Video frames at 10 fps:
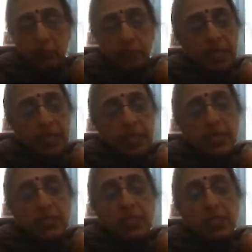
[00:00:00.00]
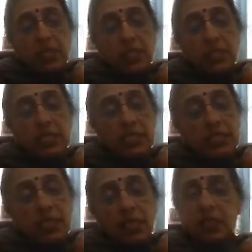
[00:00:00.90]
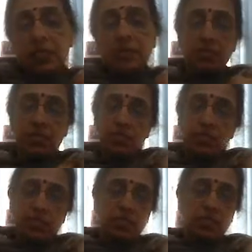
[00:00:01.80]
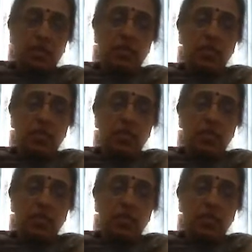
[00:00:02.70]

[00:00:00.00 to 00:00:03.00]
but x3 is unrestricted in sign.